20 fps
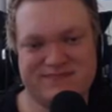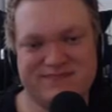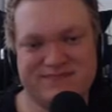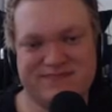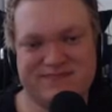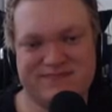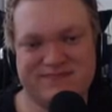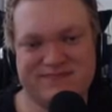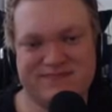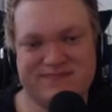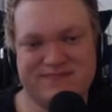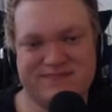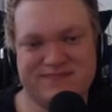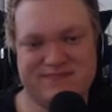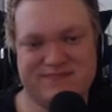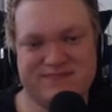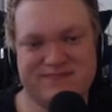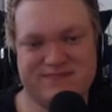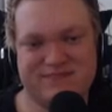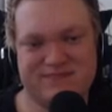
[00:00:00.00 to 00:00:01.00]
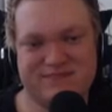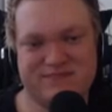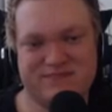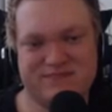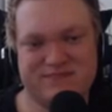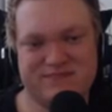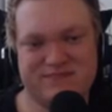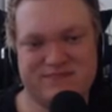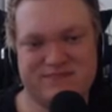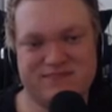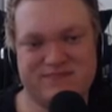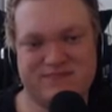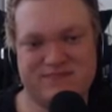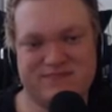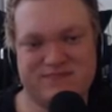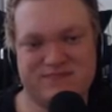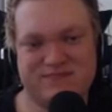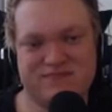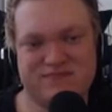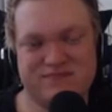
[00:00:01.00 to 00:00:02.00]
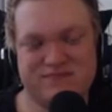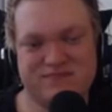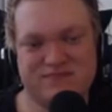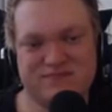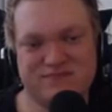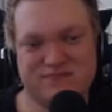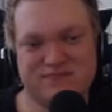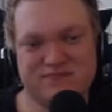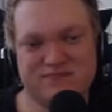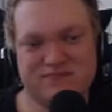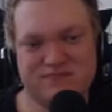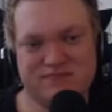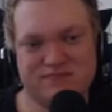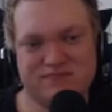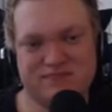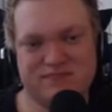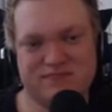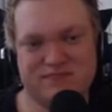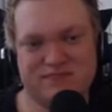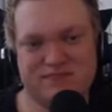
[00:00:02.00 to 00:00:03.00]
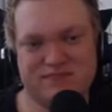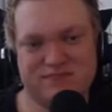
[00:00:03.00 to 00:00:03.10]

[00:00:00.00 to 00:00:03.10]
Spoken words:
[no speech]